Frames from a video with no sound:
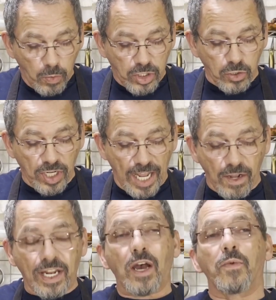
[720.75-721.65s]
We took it
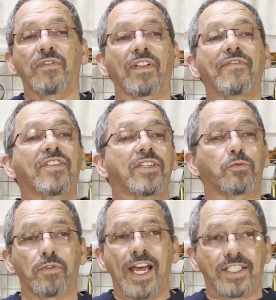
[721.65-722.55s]
out now, and we've left this
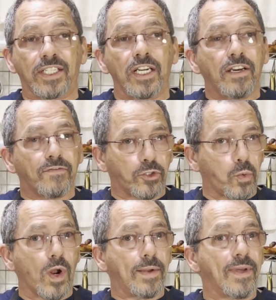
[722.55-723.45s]
rest for
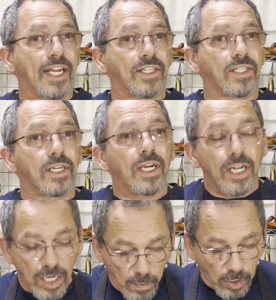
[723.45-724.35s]
20 minutes.
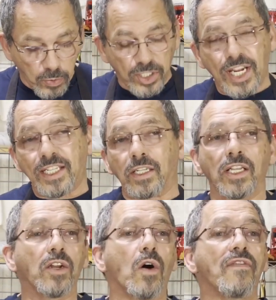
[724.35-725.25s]
And once we take the
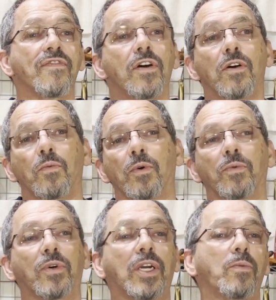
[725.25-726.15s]
lid off, what
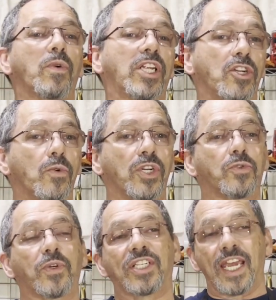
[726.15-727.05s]
we do
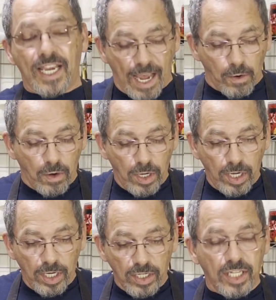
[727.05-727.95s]
is we take out
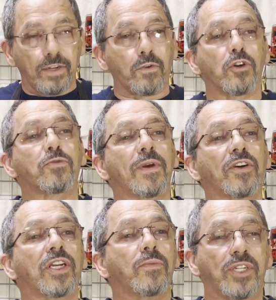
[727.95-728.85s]
the
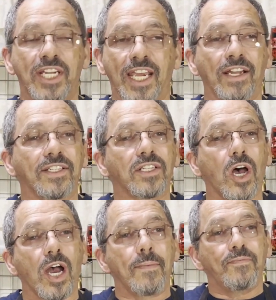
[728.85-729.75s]
rosemary, we take out the
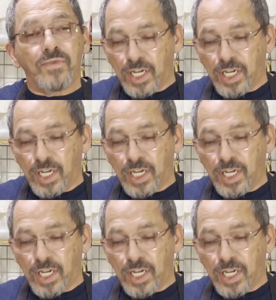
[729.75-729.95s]
thyme,